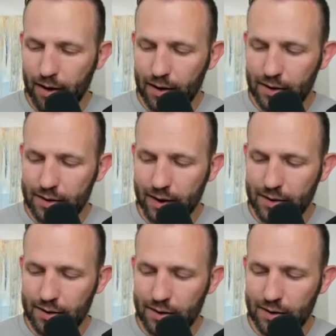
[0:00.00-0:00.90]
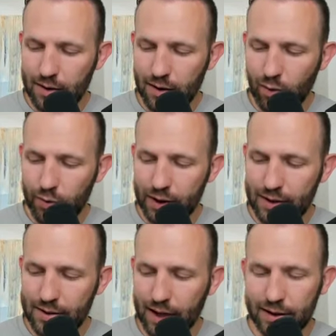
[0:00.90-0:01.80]
He says, only
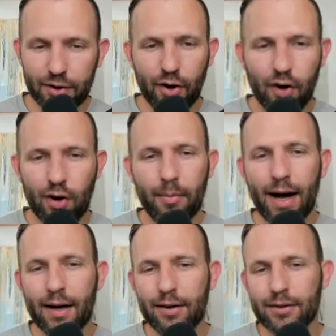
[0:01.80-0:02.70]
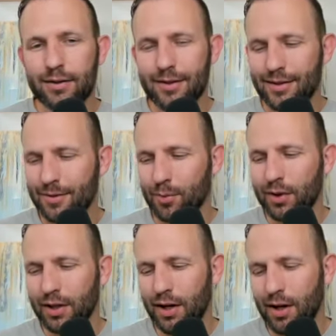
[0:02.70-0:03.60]
the size of your heart matters. Some
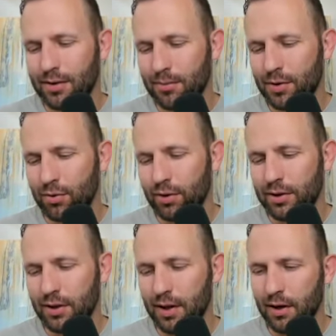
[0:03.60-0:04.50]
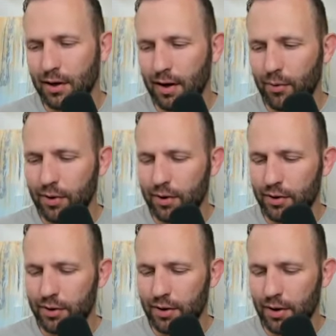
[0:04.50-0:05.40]
really awesome stories in there that I would
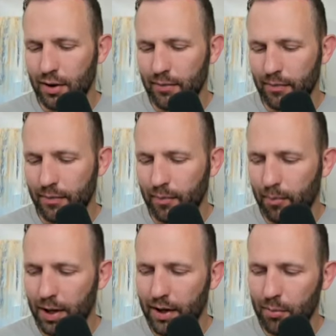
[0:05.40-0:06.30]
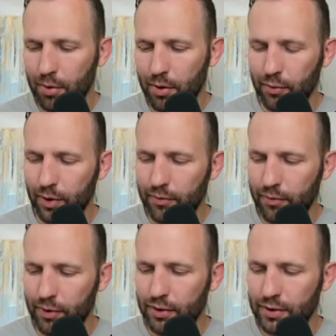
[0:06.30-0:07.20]
encourage you to buy the book and read
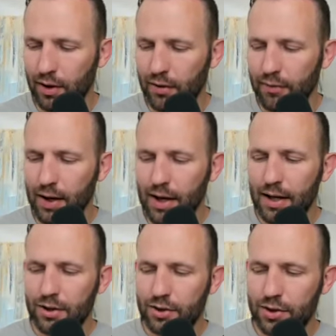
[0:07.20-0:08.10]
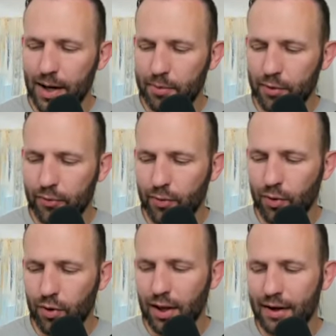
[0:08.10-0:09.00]
for yourself. Chapter
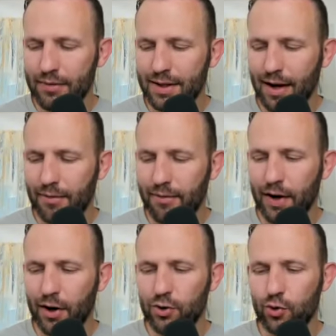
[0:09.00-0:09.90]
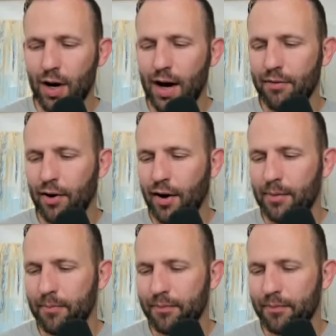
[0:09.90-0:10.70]
four, life's not fair, drive on.